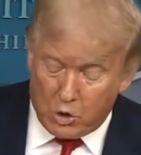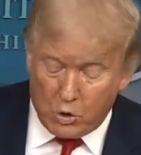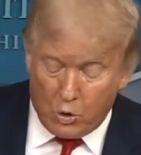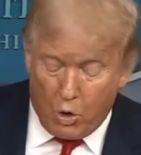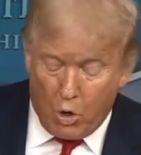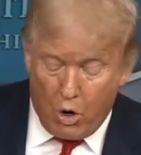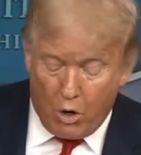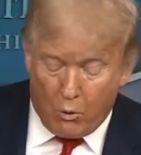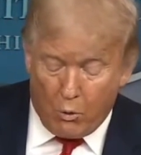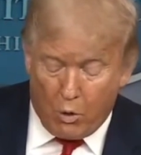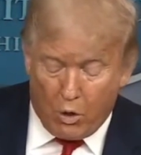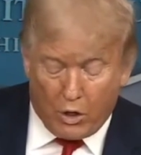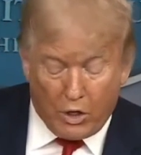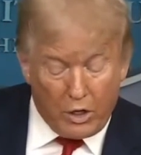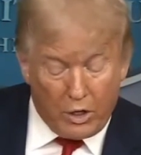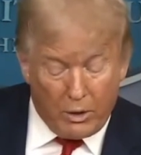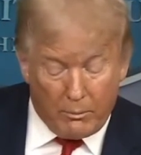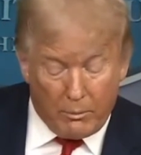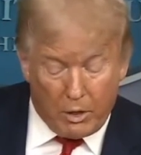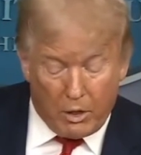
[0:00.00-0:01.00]
to
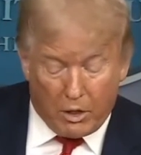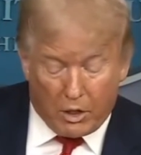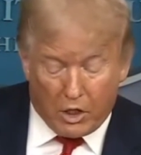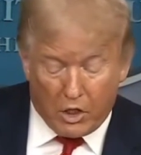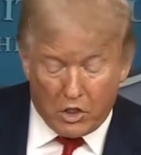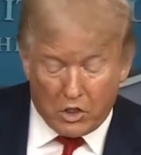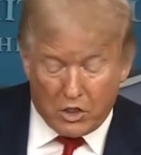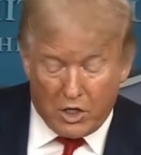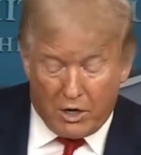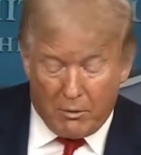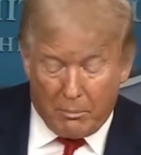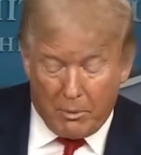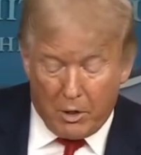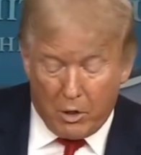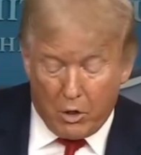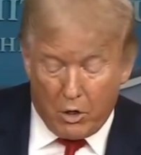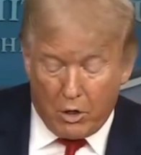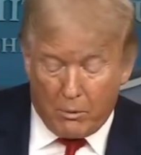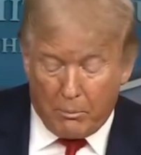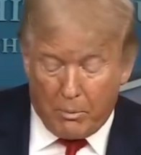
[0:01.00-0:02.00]
hardworking Americans that have been
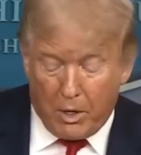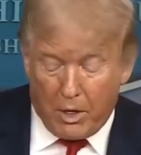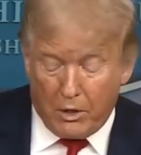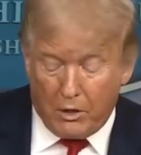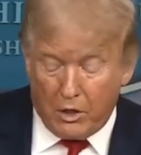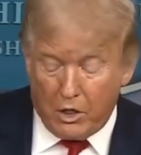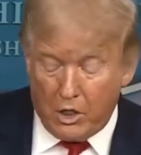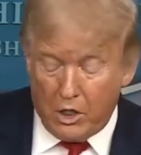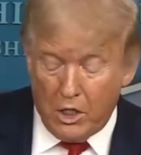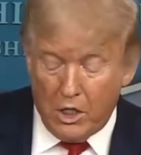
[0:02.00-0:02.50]
hurt by the